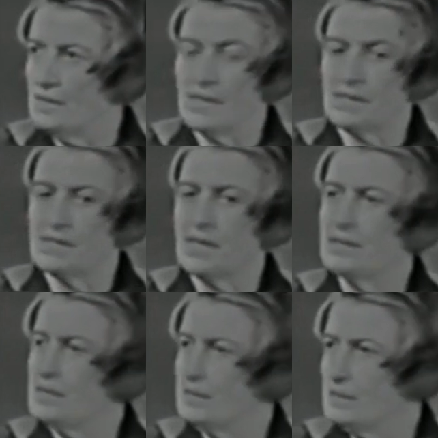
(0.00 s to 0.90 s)
and does
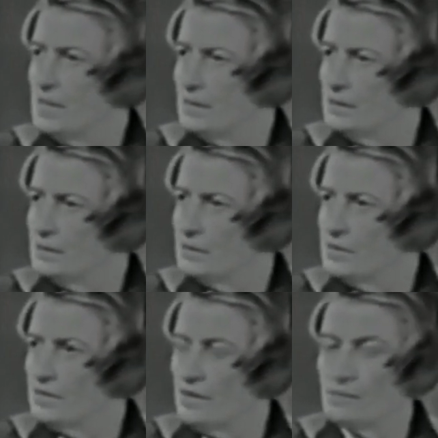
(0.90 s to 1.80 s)
not intend
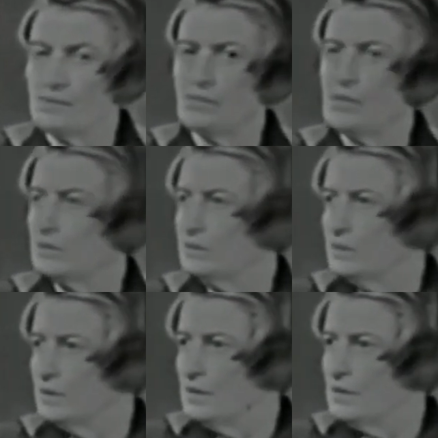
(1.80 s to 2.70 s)
to give up the world